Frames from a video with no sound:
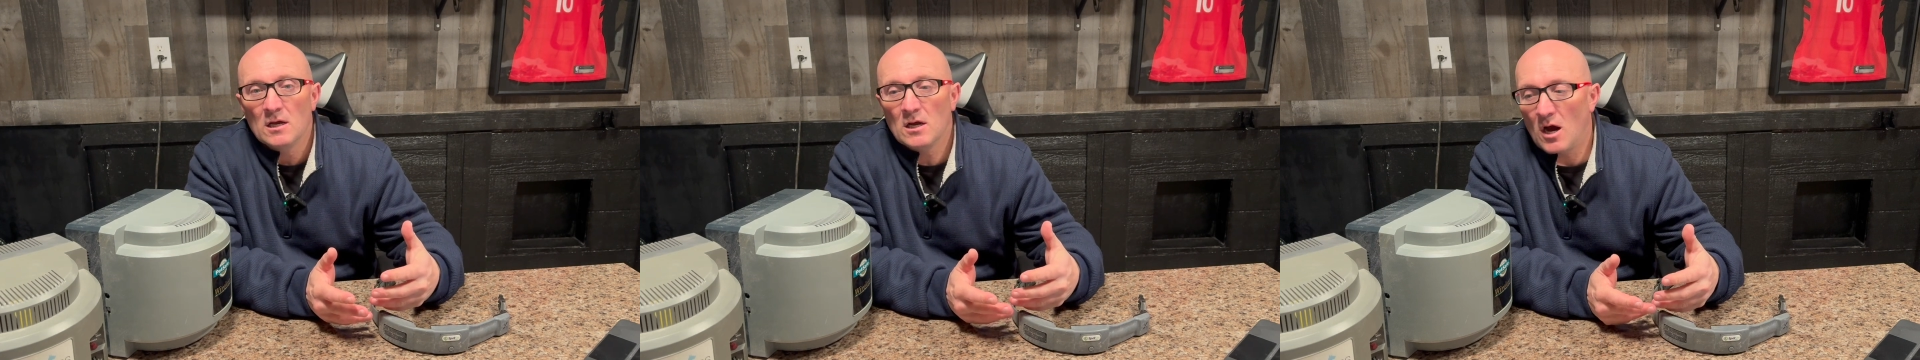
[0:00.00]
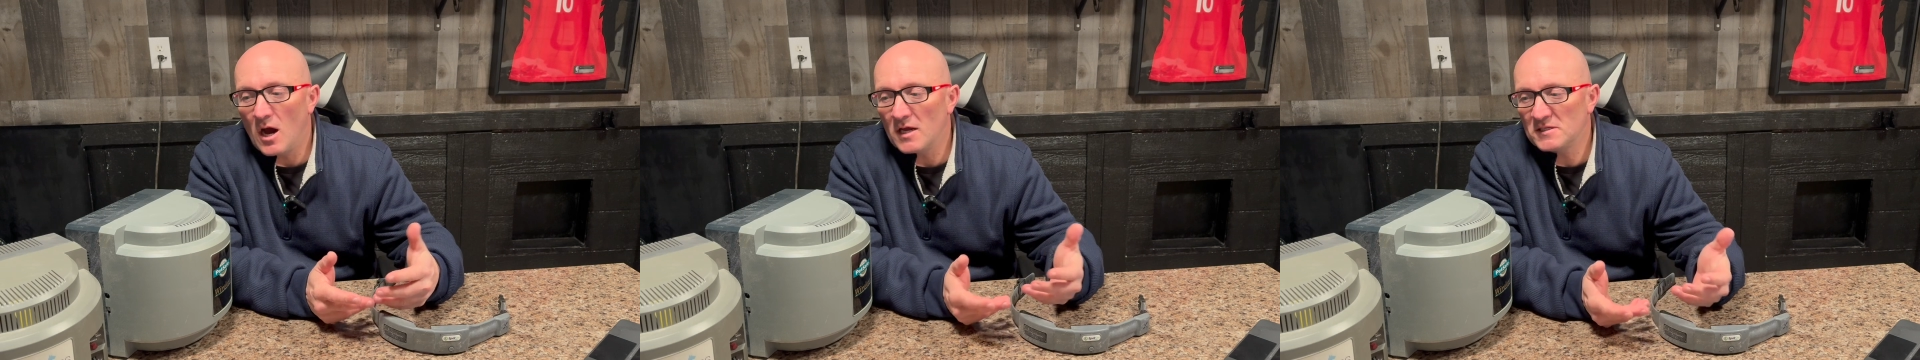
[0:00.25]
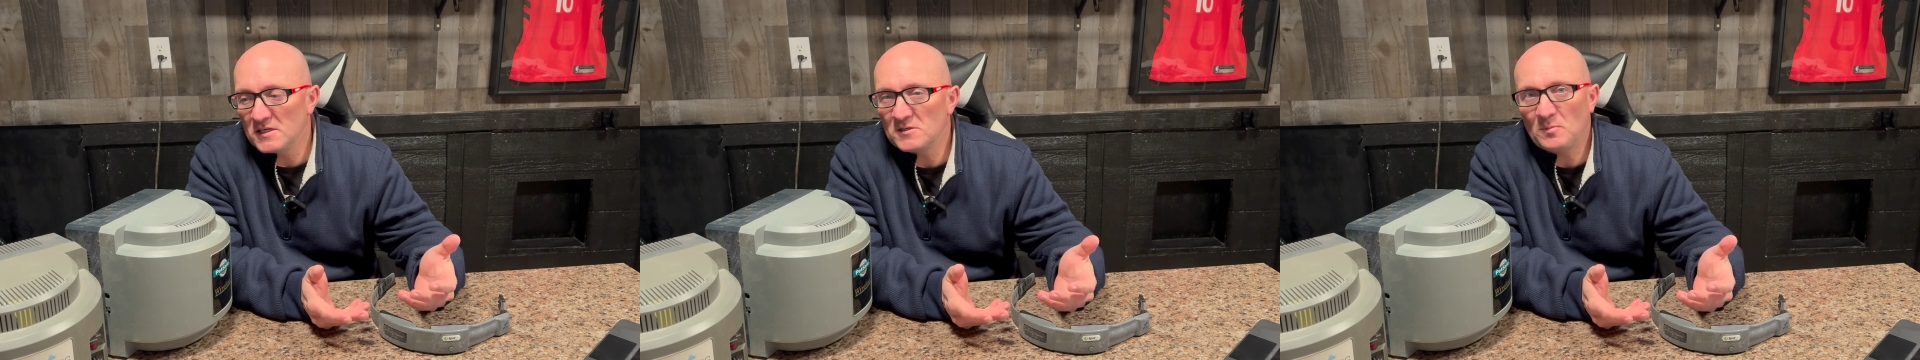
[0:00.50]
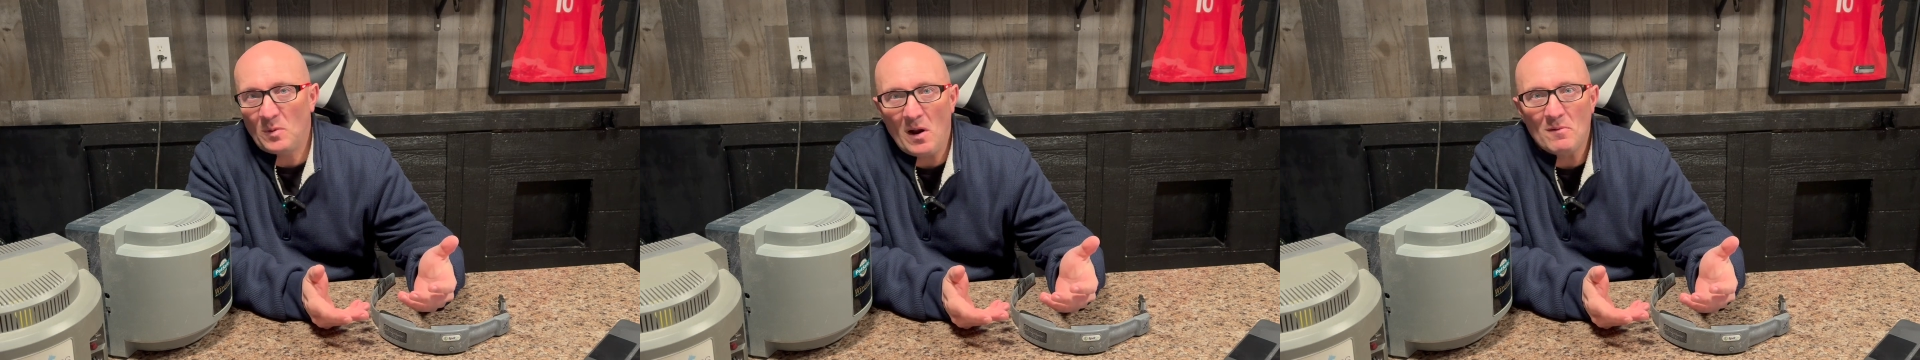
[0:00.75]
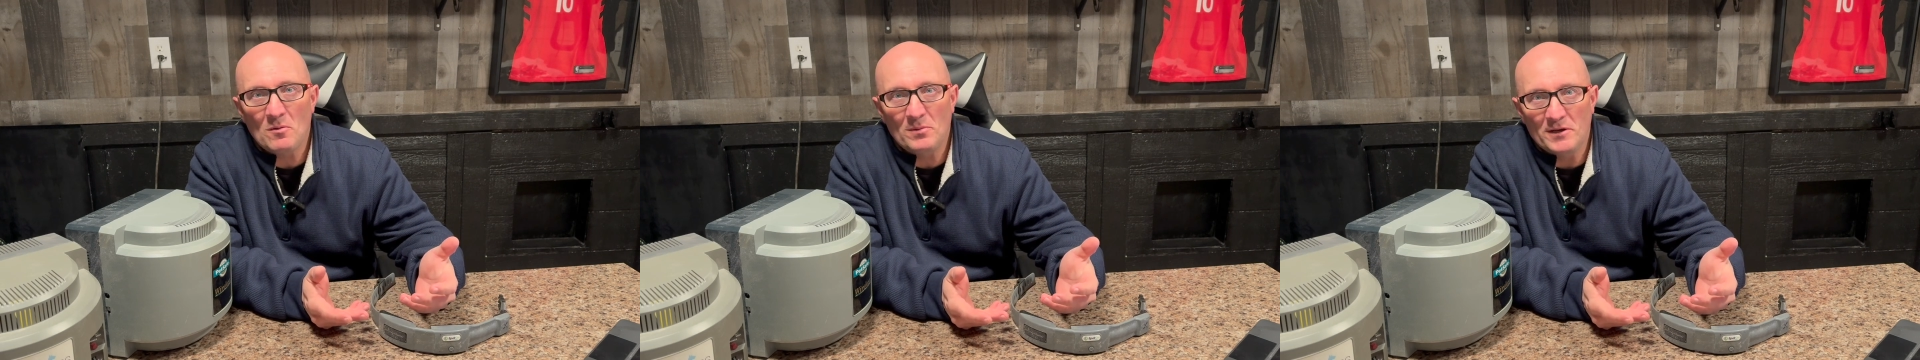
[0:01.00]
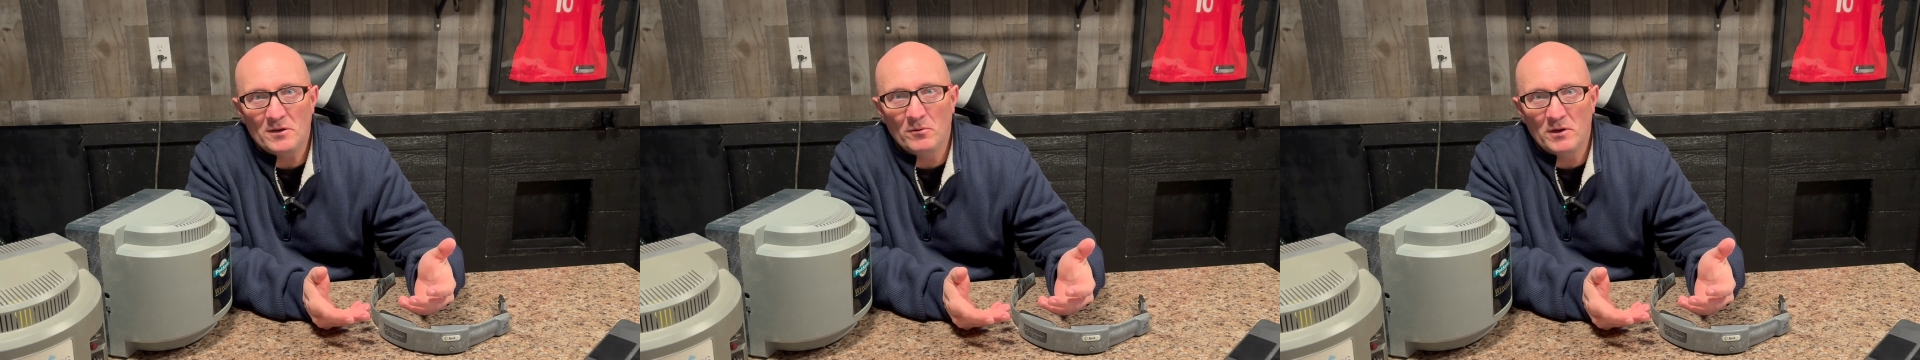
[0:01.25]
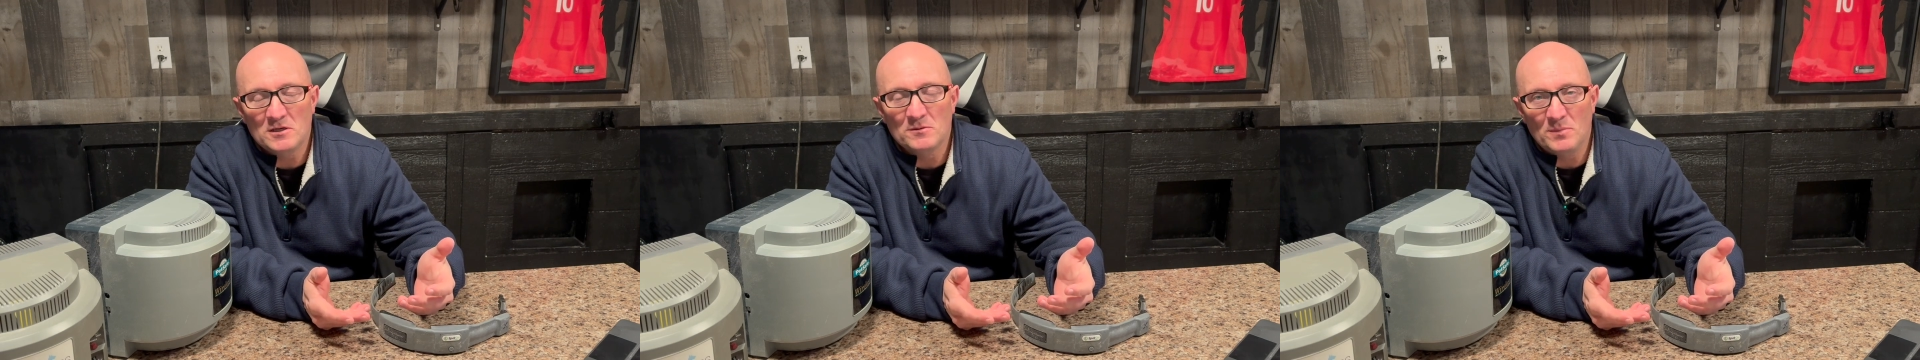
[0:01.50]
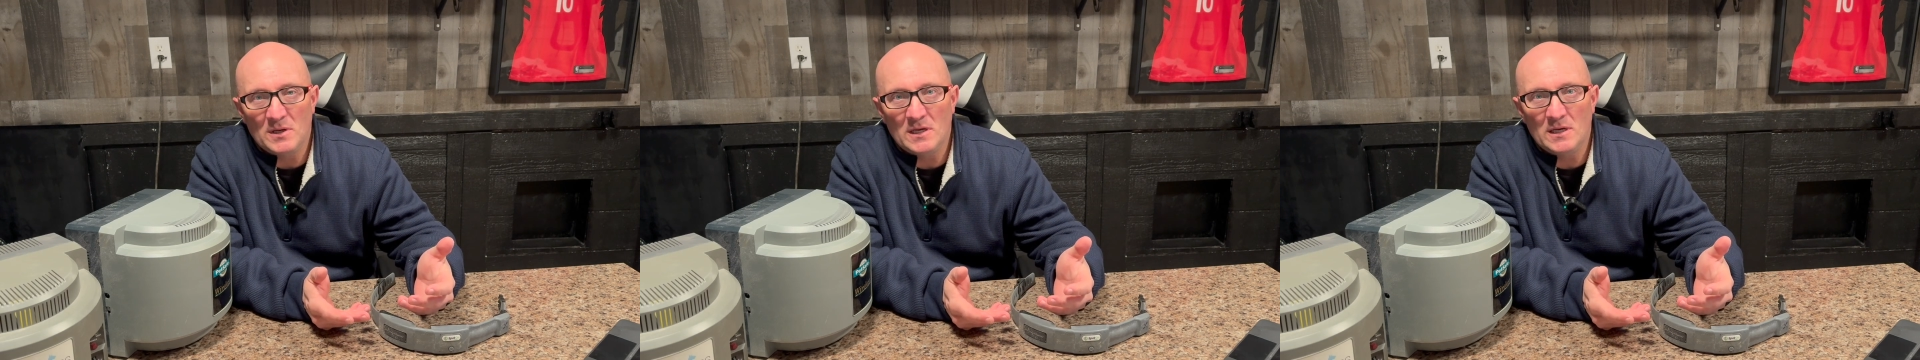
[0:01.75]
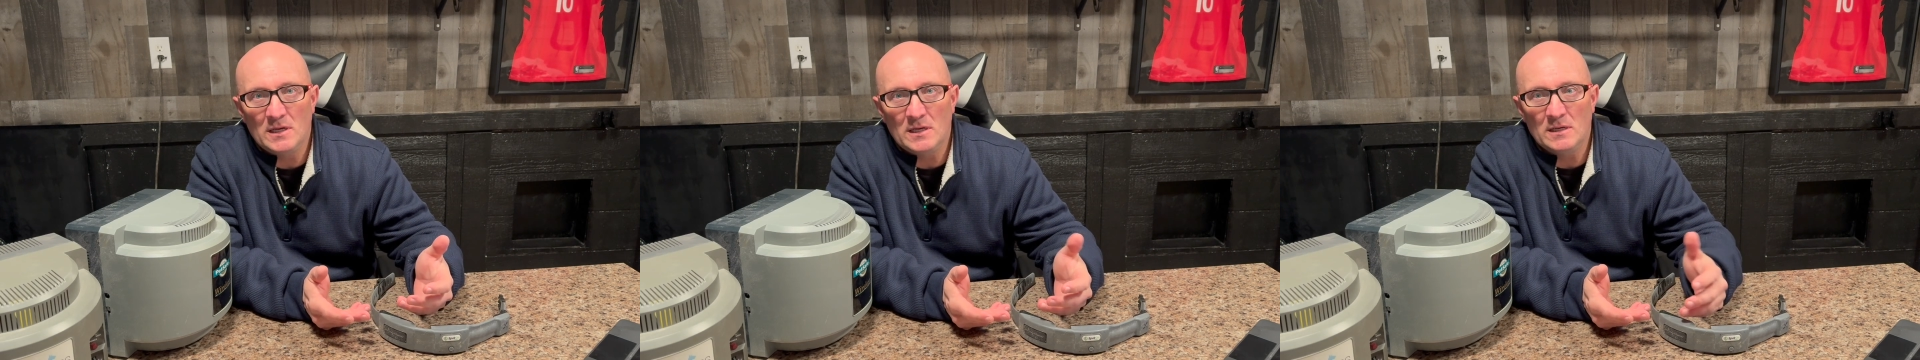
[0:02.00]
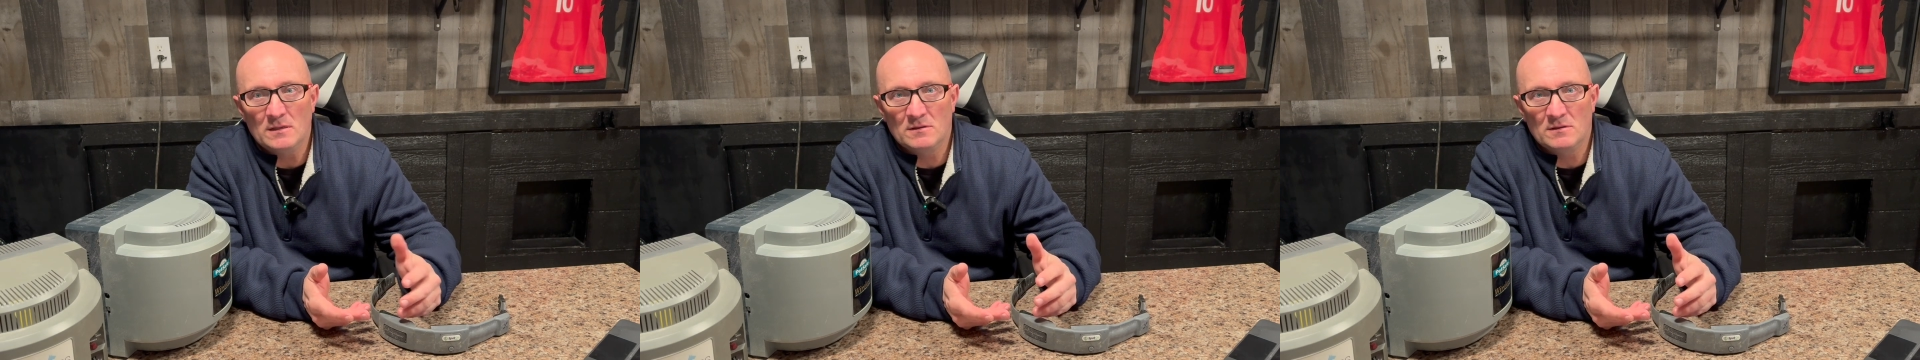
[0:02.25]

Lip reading: cost is probably going to be